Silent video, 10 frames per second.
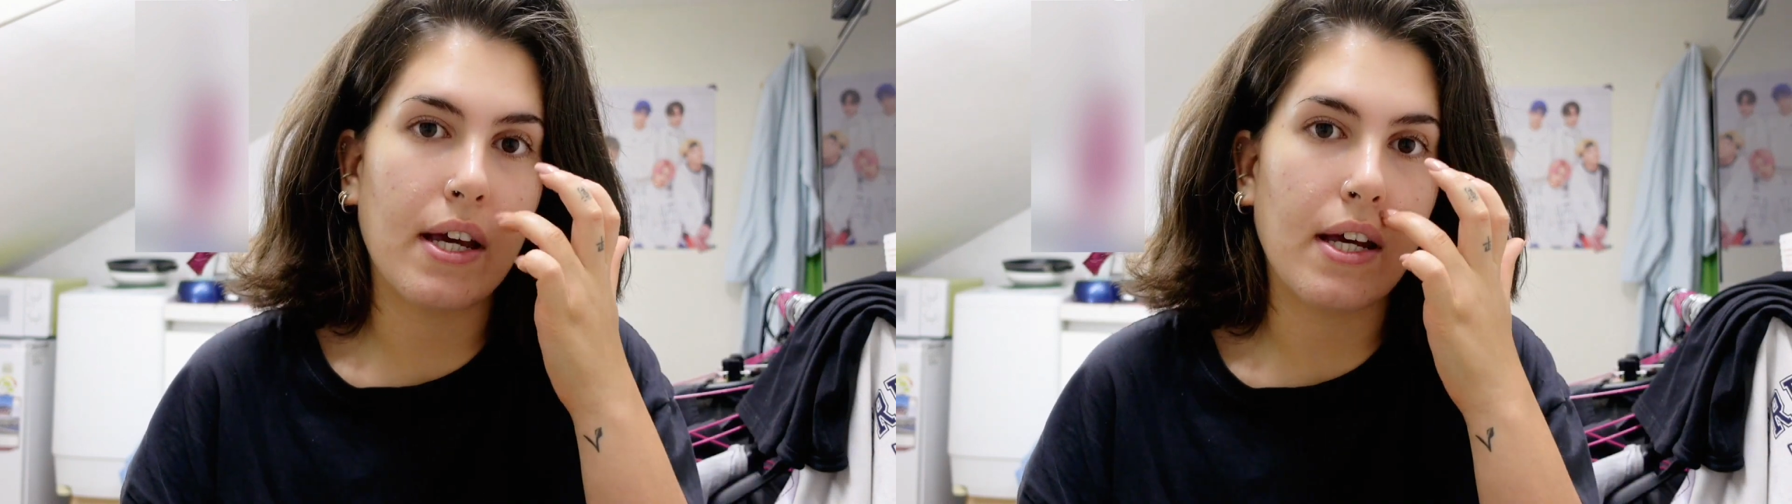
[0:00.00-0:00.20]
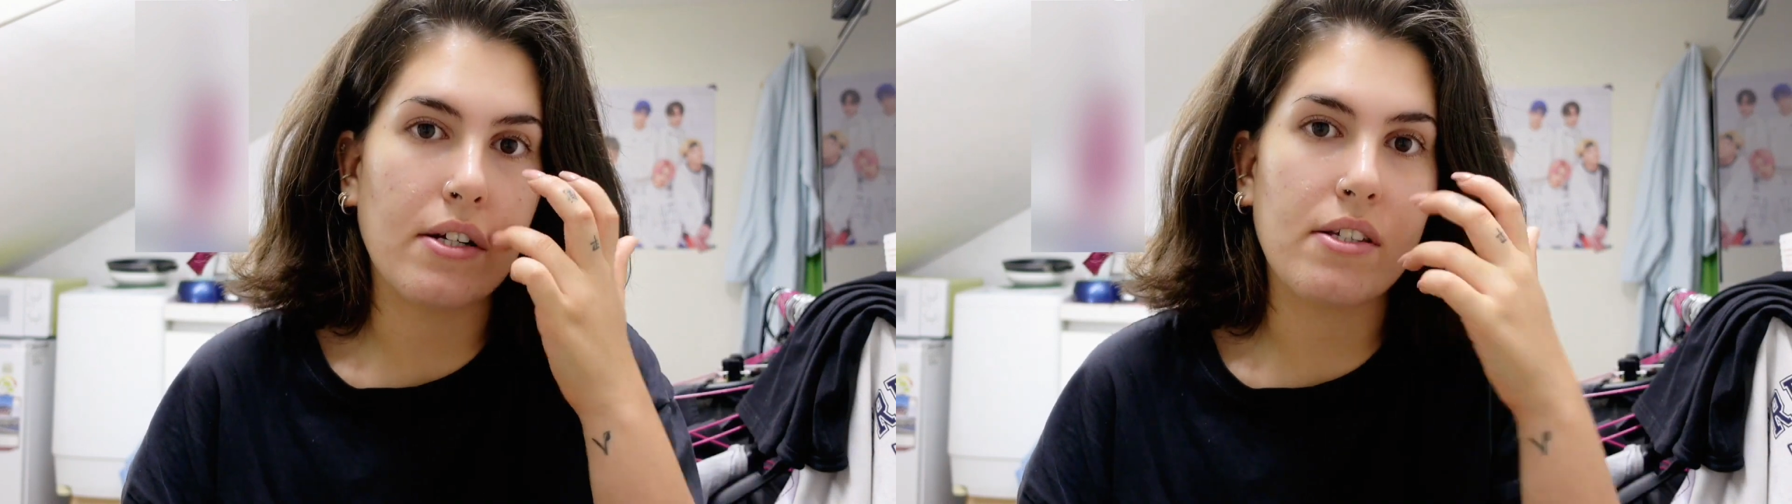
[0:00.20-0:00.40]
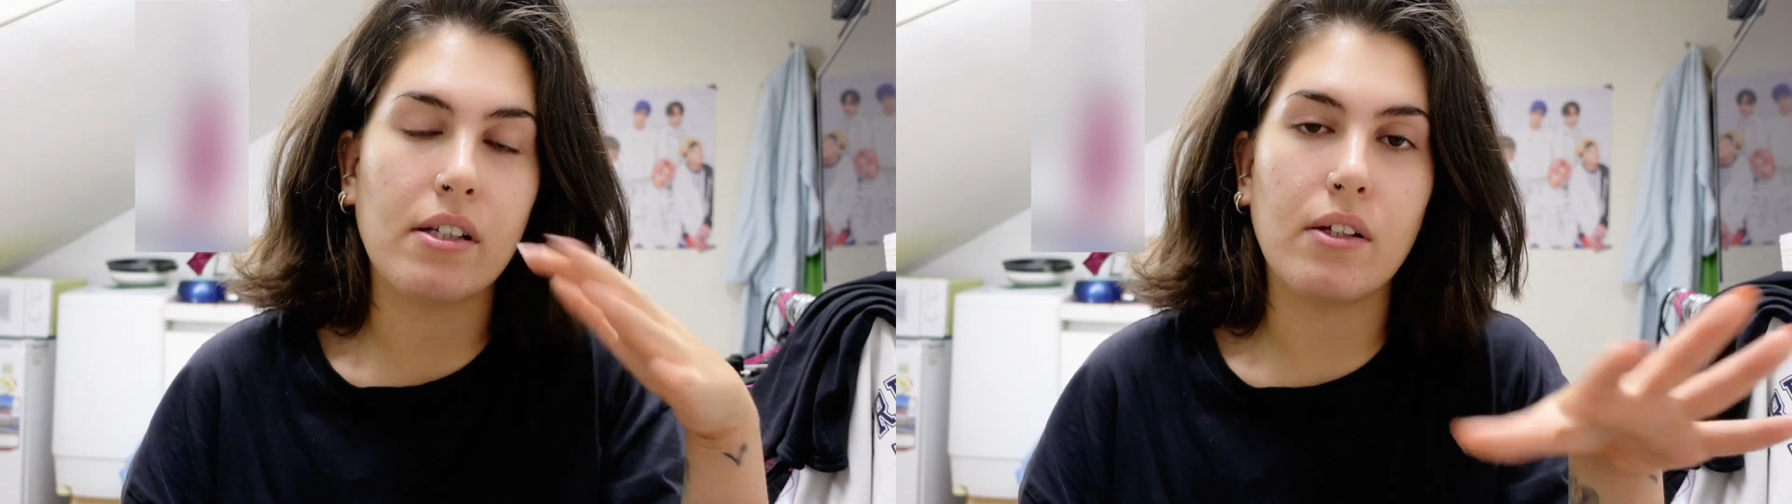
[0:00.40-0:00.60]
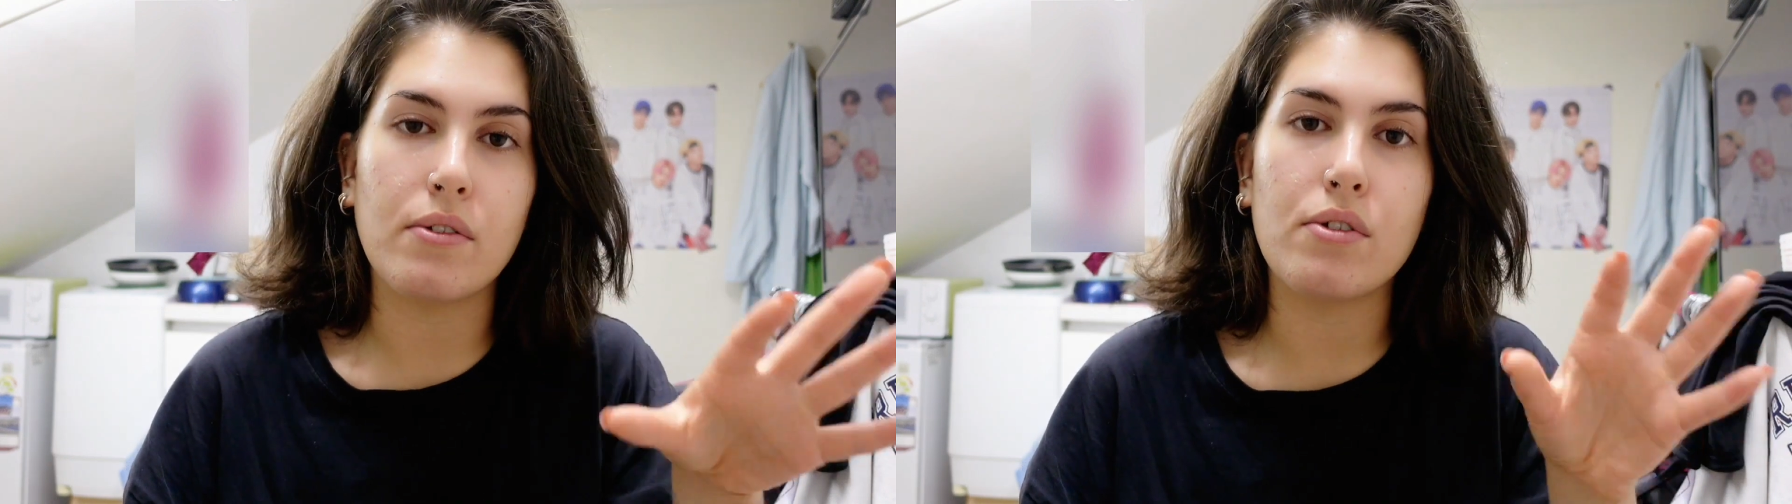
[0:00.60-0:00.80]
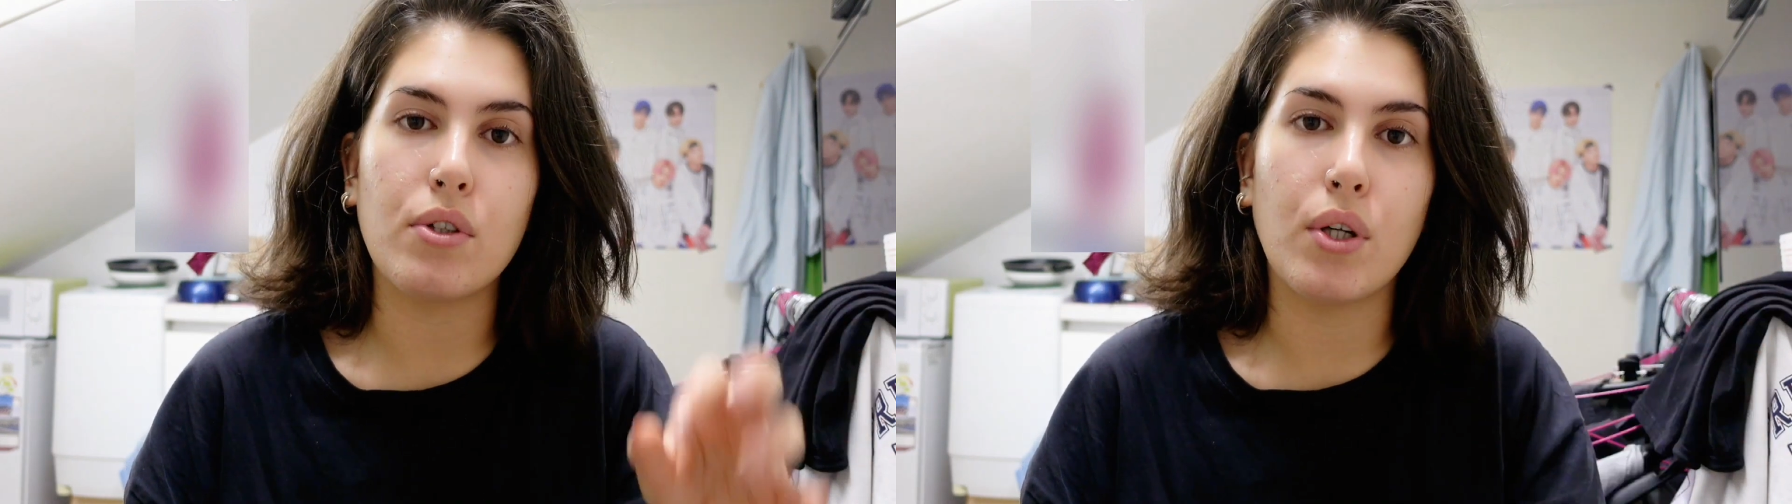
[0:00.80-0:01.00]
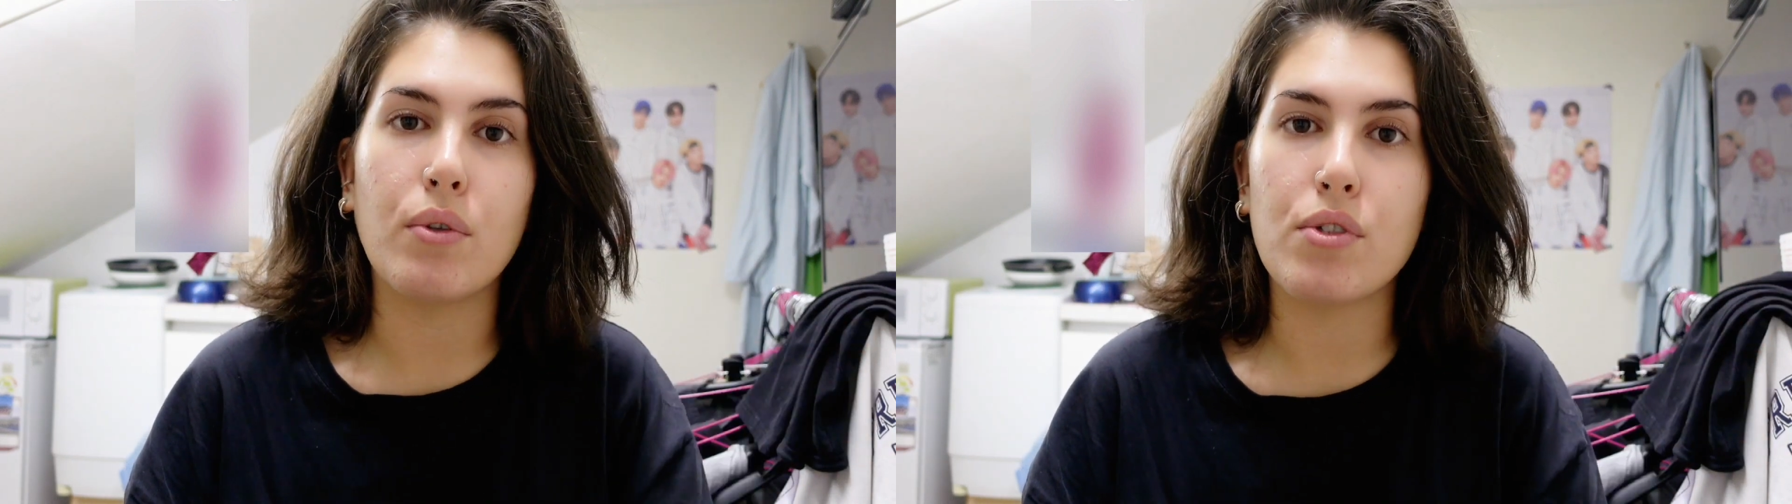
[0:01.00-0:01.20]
hair salons you go